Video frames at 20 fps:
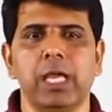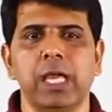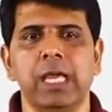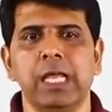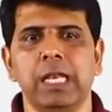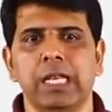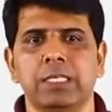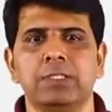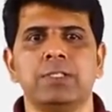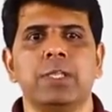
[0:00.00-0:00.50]

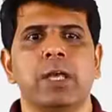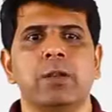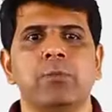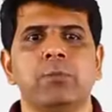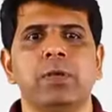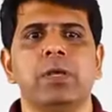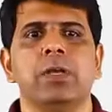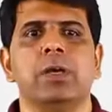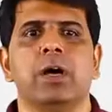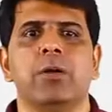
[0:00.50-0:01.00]
a less
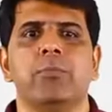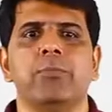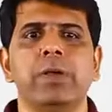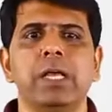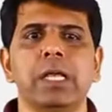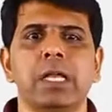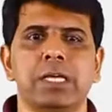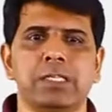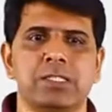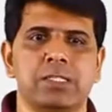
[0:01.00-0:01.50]
than b or
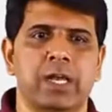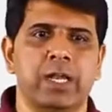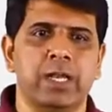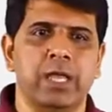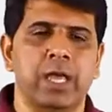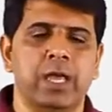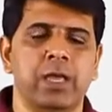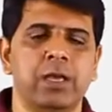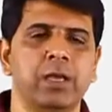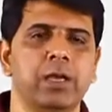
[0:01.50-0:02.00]
b less
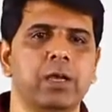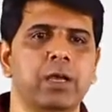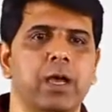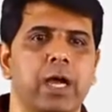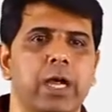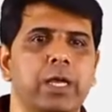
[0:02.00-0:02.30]
than a,